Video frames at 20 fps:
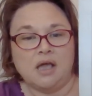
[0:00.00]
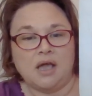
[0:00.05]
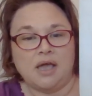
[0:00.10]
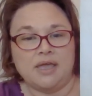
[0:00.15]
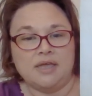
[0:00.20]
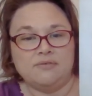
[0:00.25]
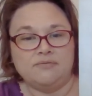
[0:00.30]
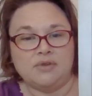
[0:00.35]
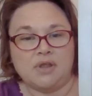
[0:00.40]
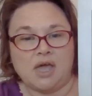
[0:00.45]

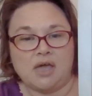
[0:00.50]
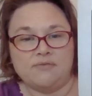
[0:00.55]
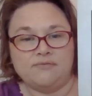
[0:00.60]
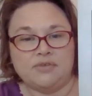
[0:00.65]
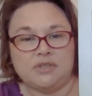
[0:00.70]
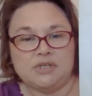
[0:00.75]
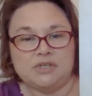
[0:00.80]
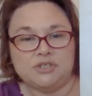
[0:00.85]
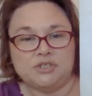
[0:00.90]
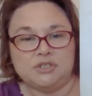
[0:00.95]
I have not
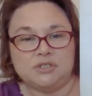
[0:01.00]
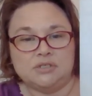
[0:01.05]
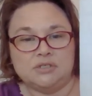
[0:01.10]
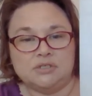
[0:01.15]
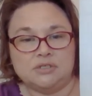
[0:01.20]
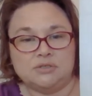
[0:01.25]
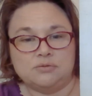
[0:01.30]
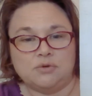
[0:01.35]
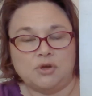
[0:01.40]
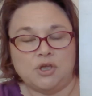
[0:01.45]
finished
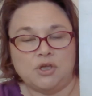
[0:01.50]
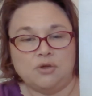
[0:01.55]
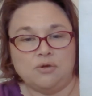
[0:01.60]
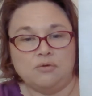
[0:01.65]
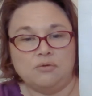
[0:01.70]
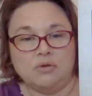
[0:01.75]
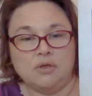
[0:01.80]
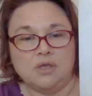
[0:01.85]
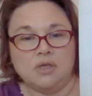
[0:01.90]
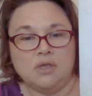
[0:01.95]
this
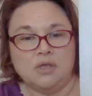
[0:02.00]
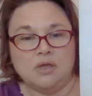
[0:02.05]
row.